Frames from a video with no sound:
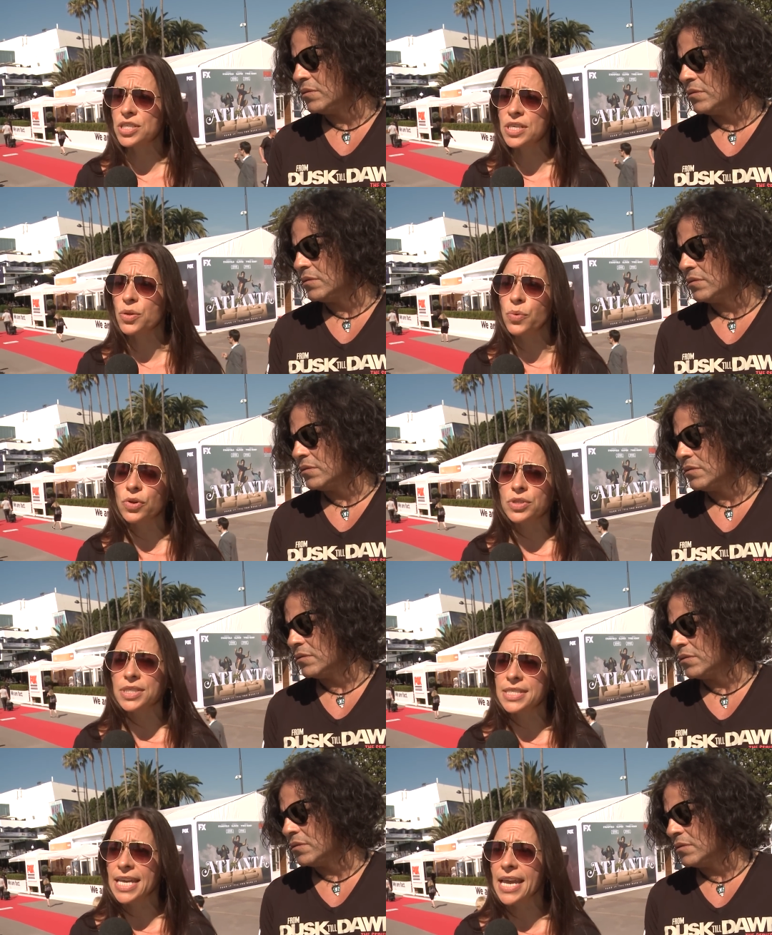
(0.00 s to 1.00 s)
Speaker 1: in the world
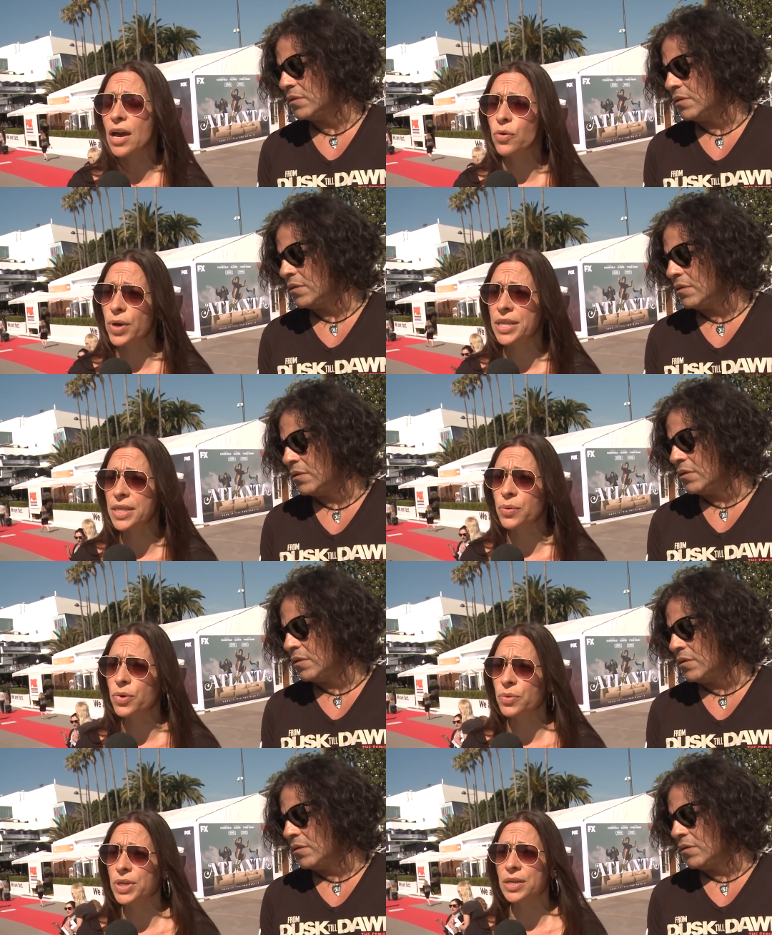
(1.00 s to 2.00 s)
to say how great they
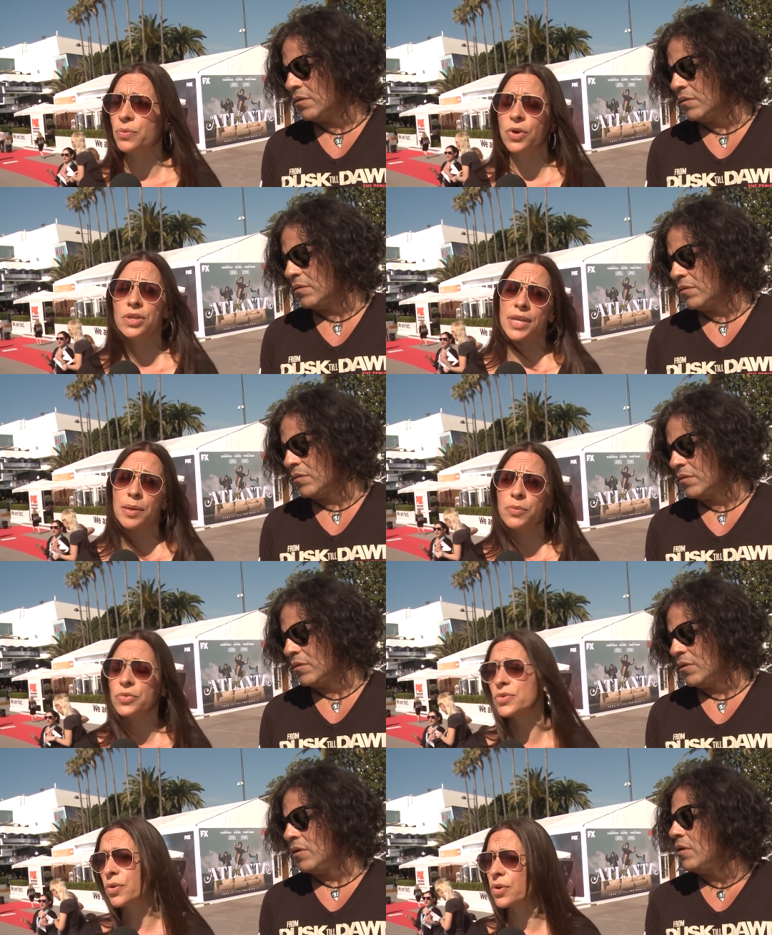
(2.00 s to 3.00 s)
were we didn't want
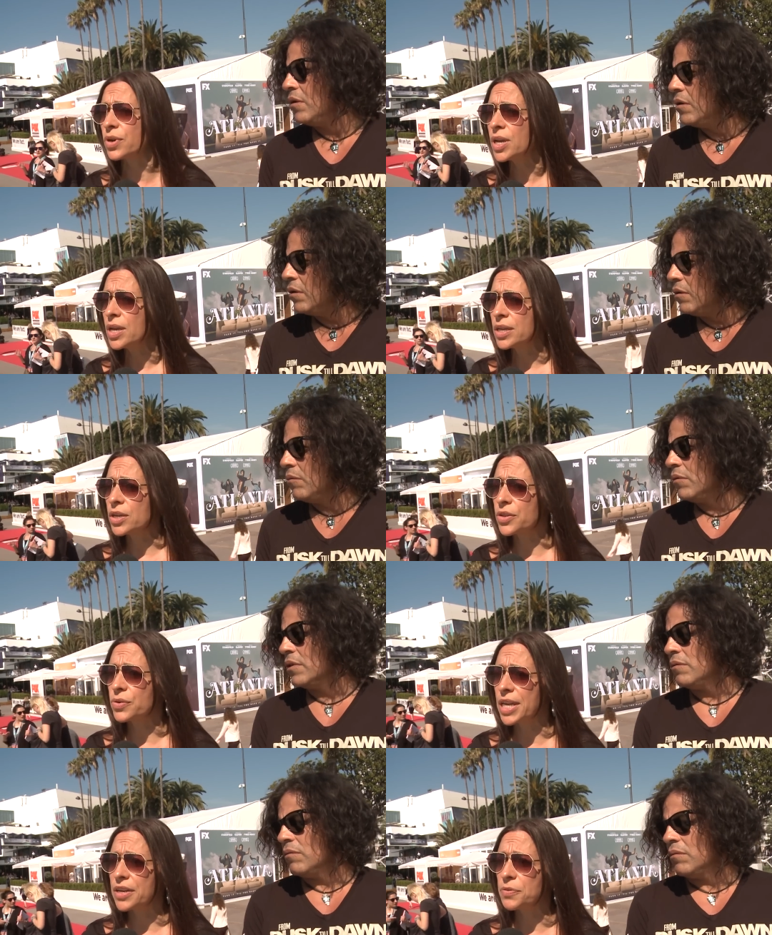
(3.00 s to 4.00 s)
them or
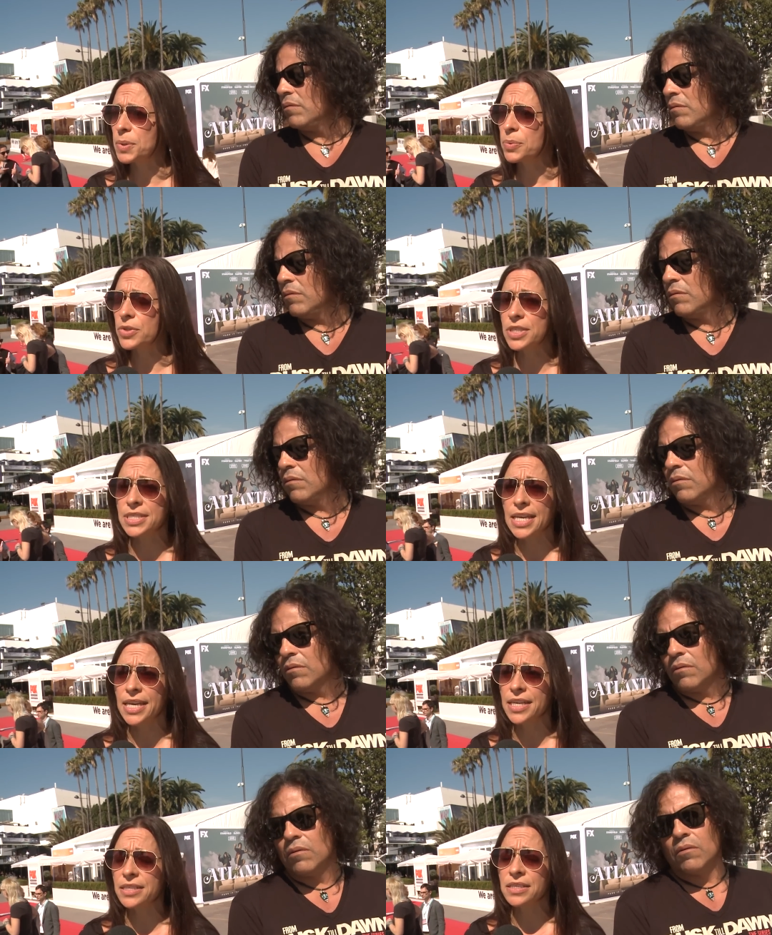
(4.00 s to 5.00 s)
other native people to
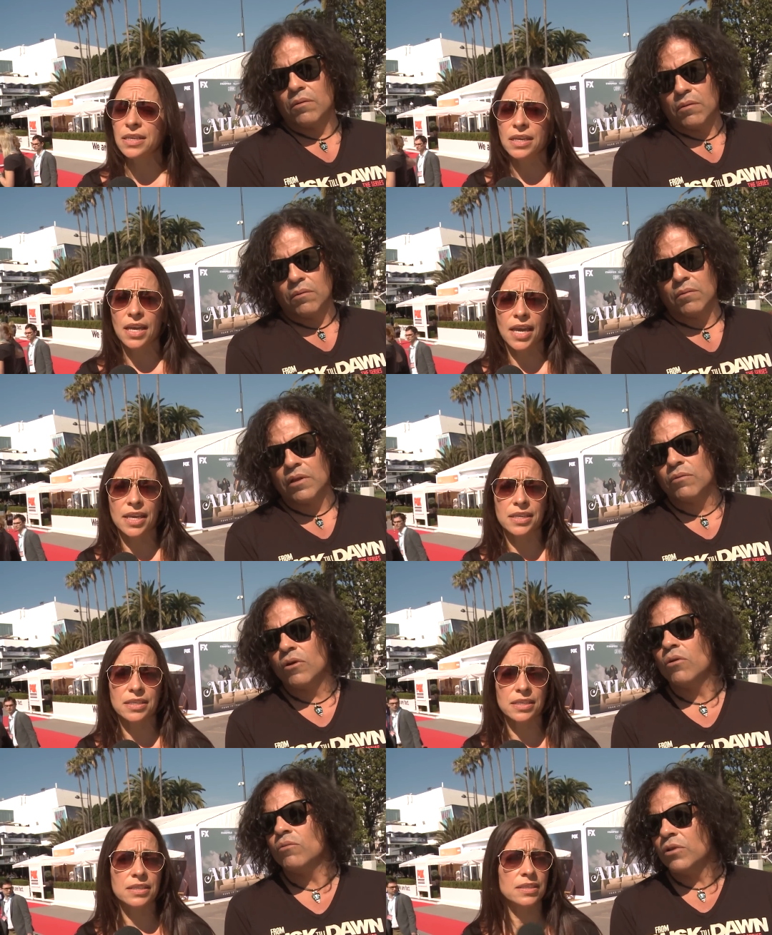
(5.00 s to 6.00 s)
say it and
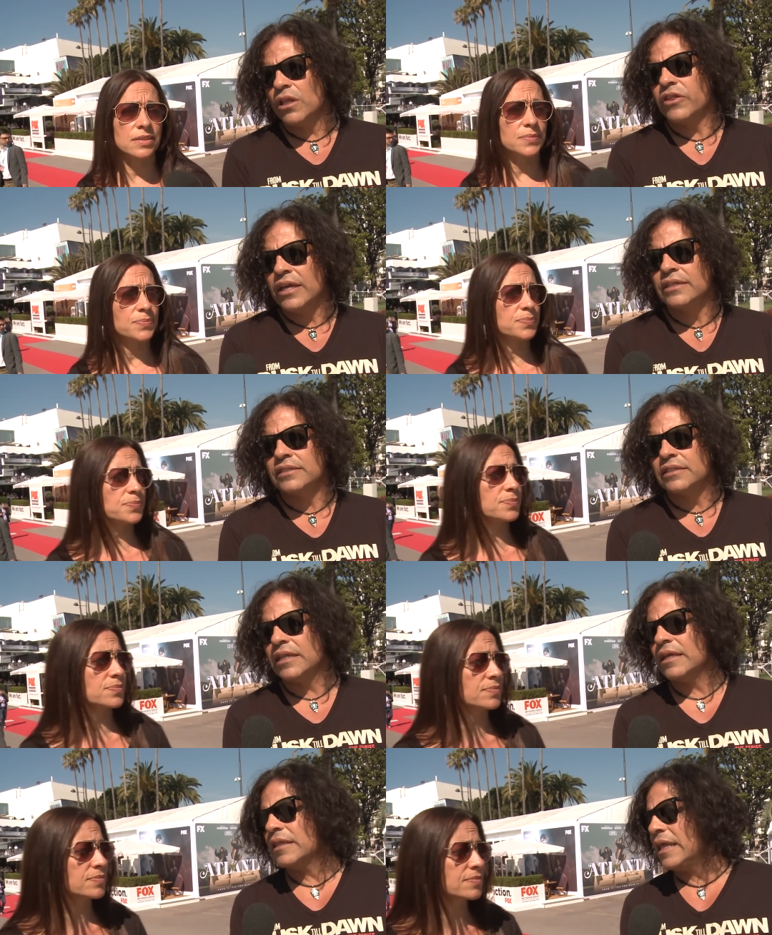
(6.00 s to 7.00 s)
well, well,
Speaker 2: well the thing is is
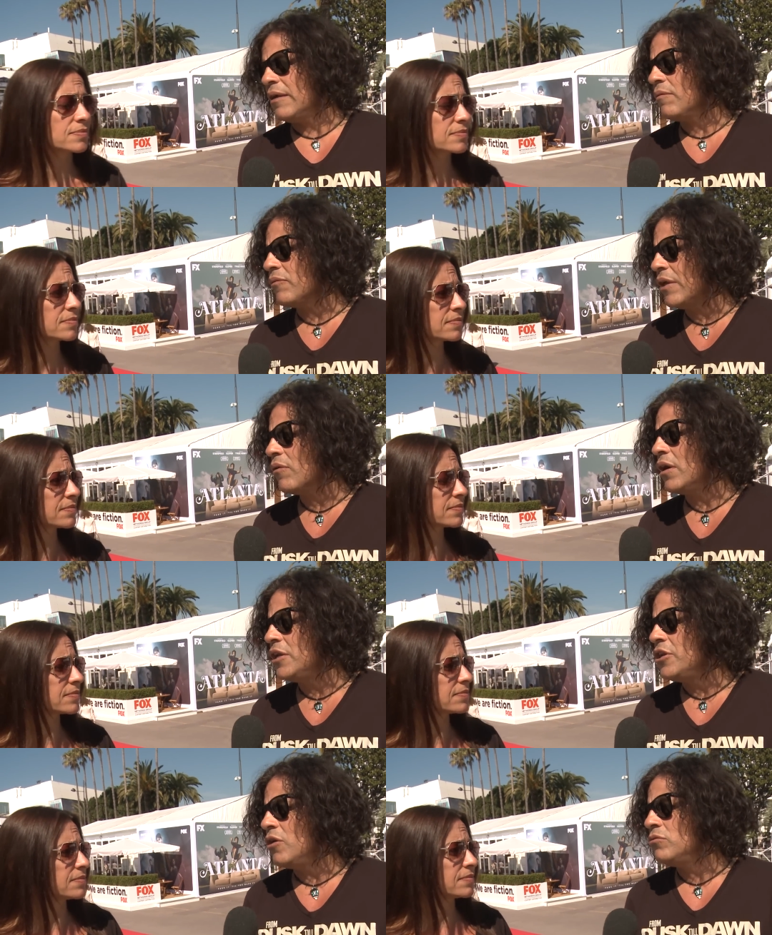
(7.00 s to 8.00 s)
they they they are
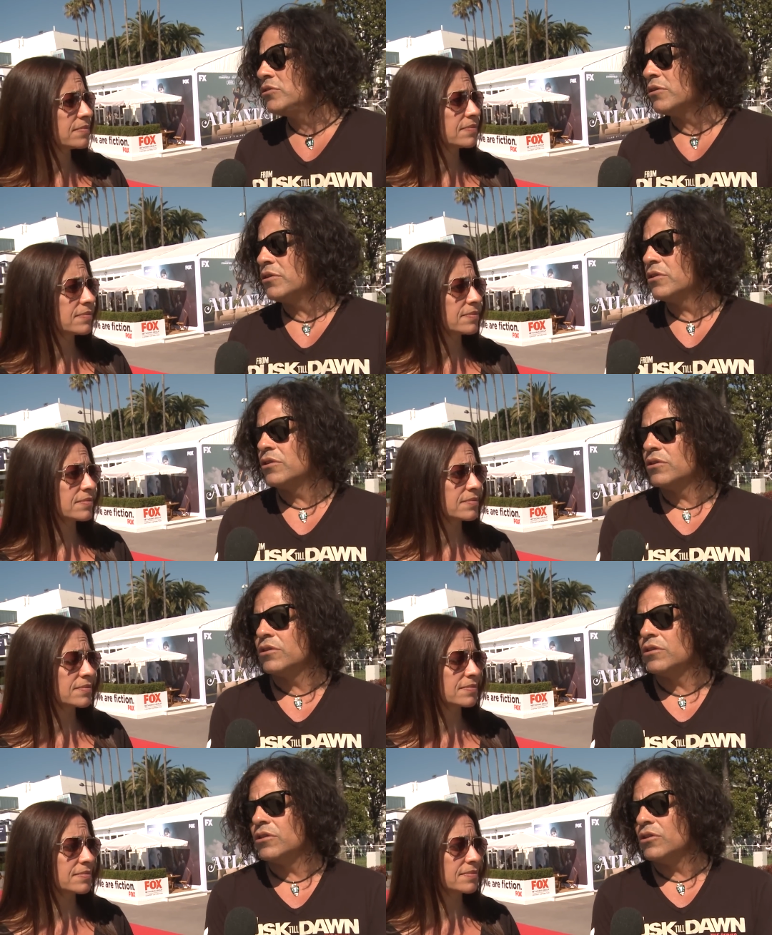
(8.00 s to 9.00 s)
unknown to
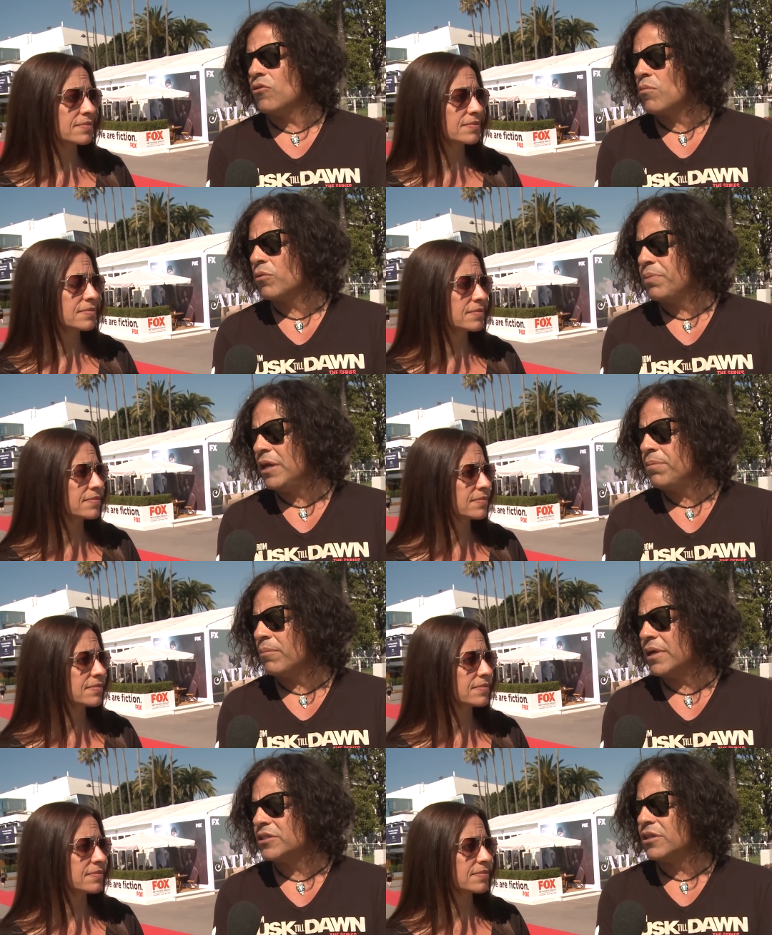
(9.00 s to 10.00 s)
normal
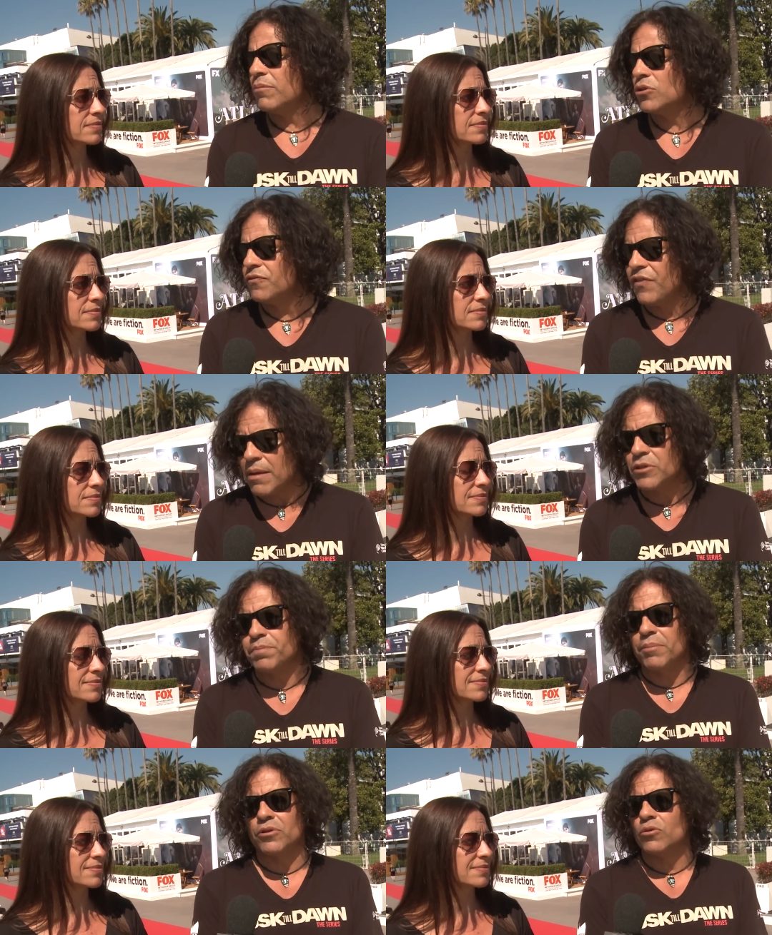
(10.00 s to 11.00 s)
people, but to the most famous
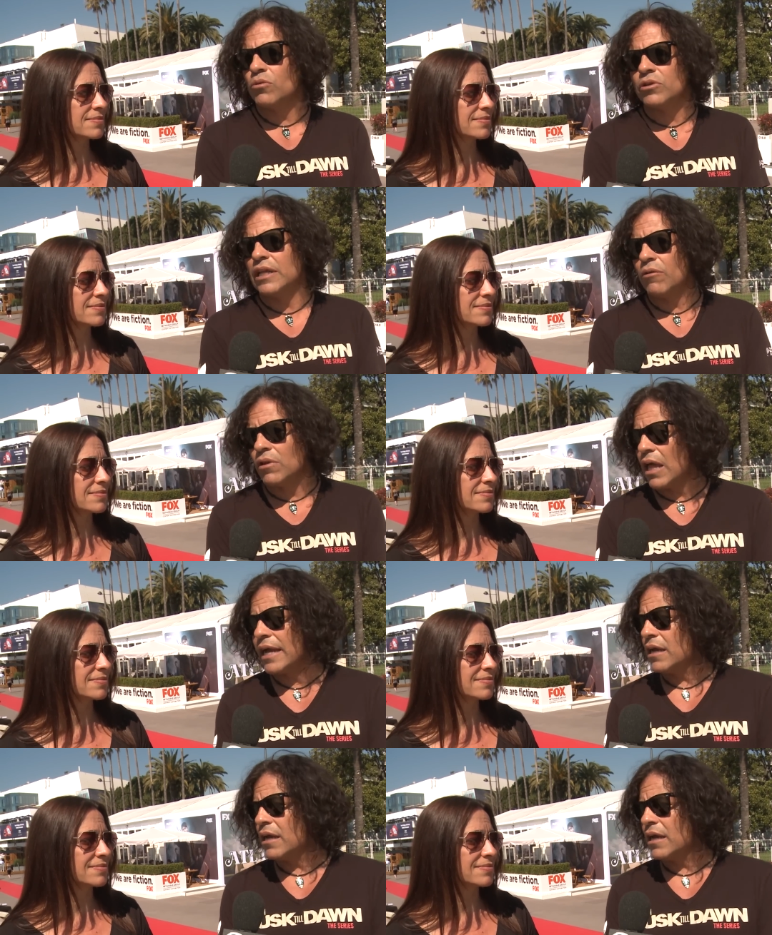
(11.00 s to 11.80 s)
people in the world, they were like,